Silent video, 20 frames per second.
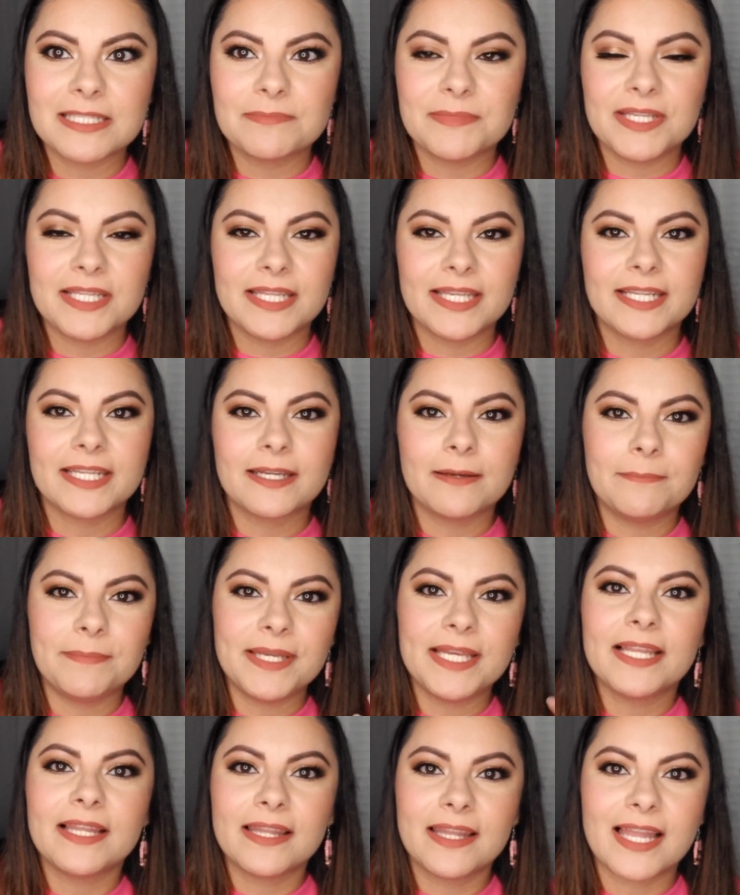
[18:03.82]
me look a
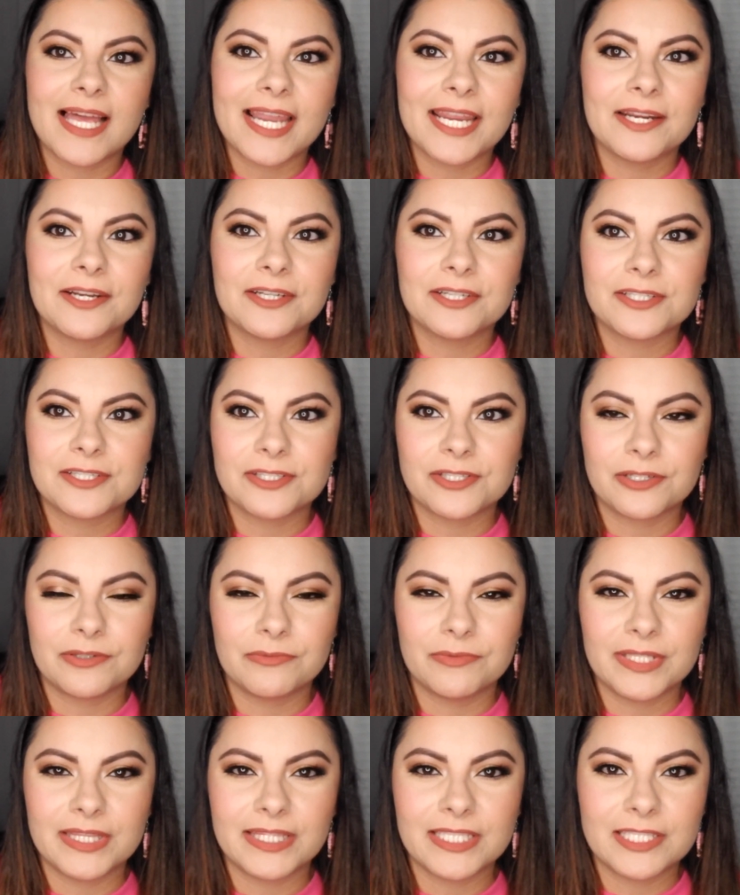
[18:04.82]
bit lighter. So
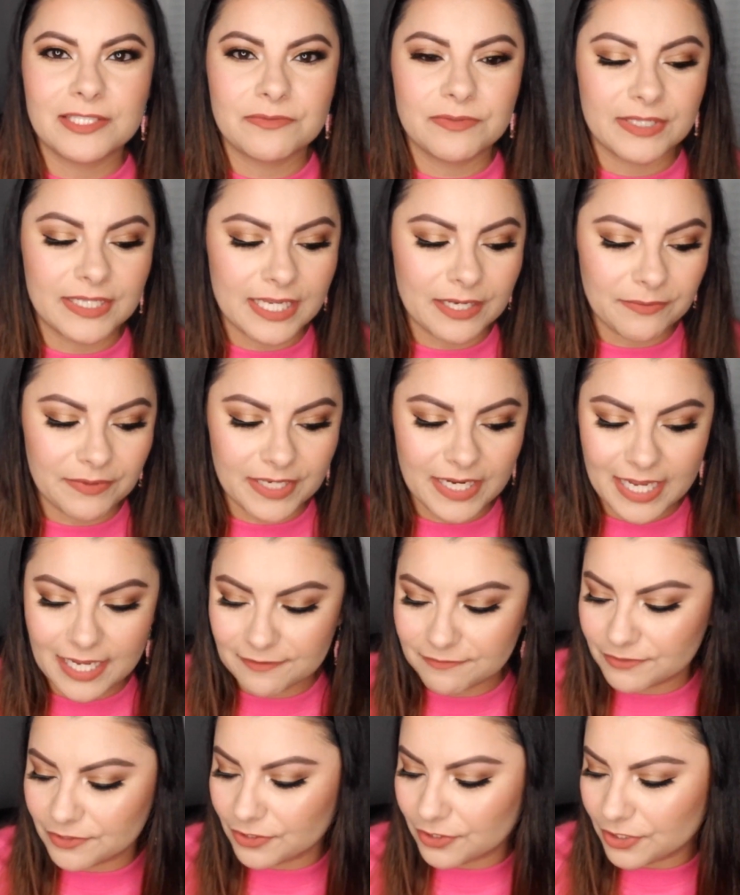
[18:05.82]
with this one, I would
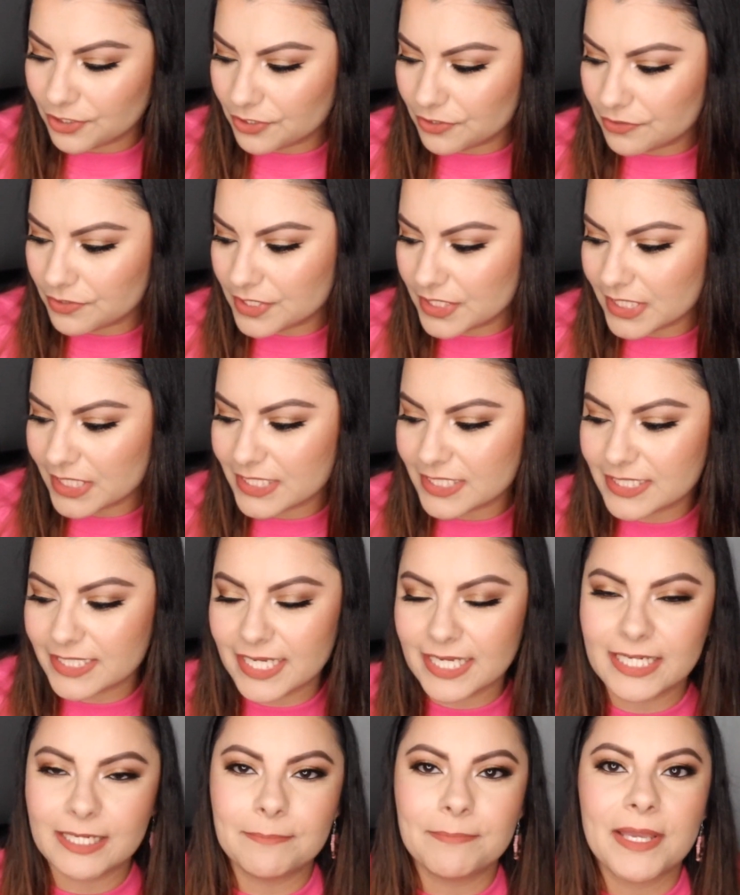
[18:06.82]
have to use a
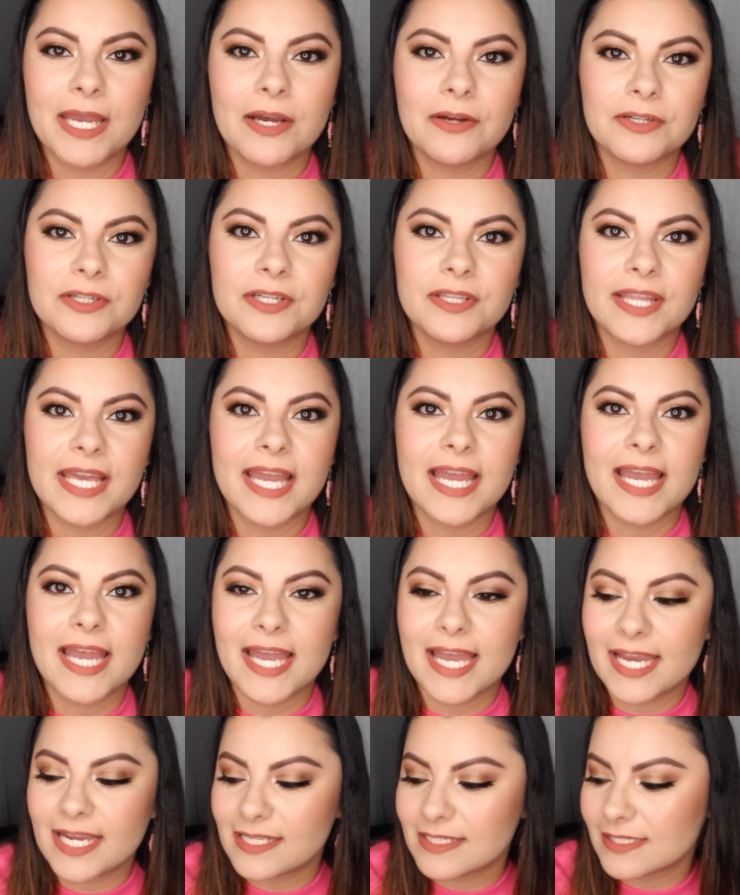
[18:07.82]
setting powder that
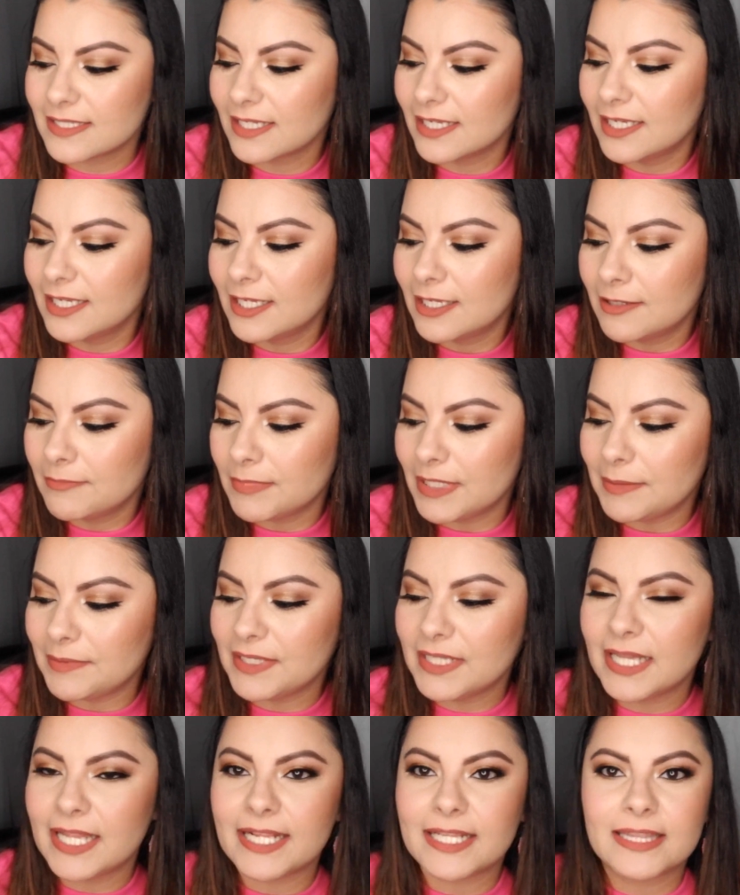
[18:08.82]
has
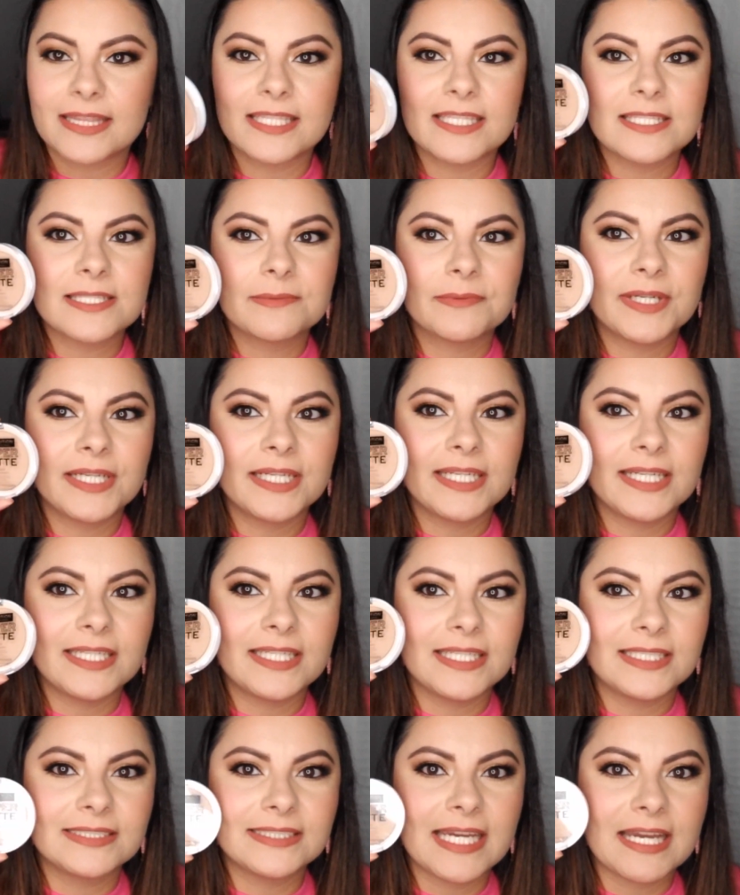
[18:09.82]
maybe like this one. It
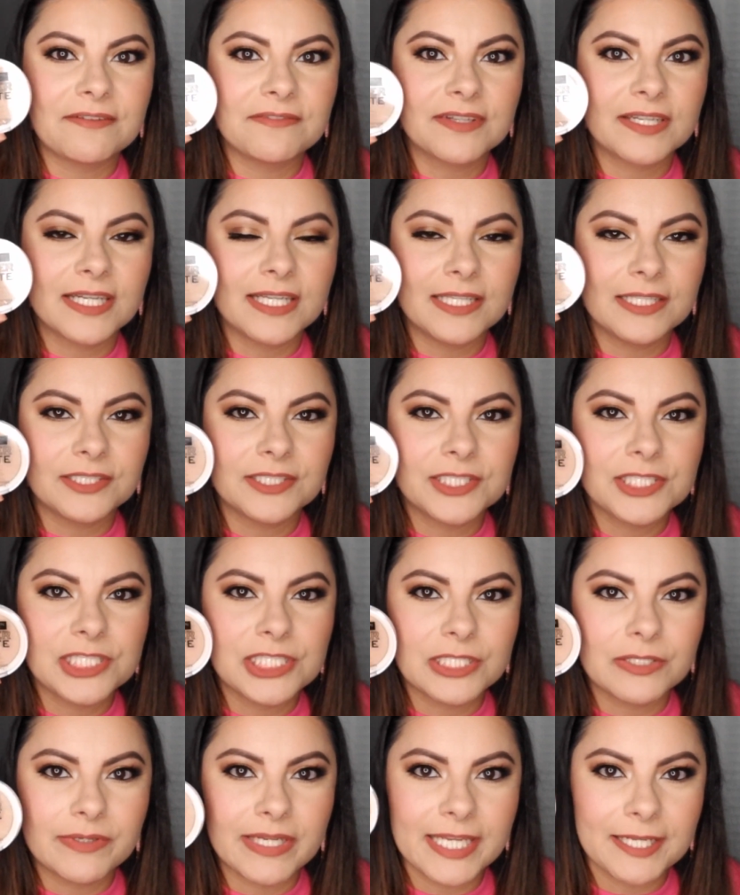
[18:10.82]
does have color
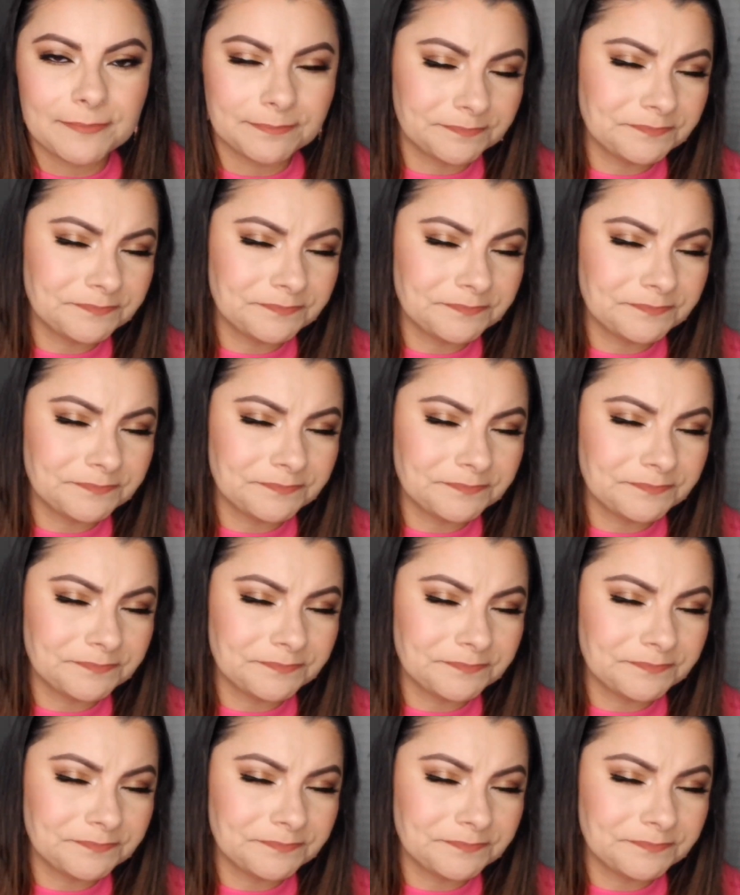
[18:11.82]
to it.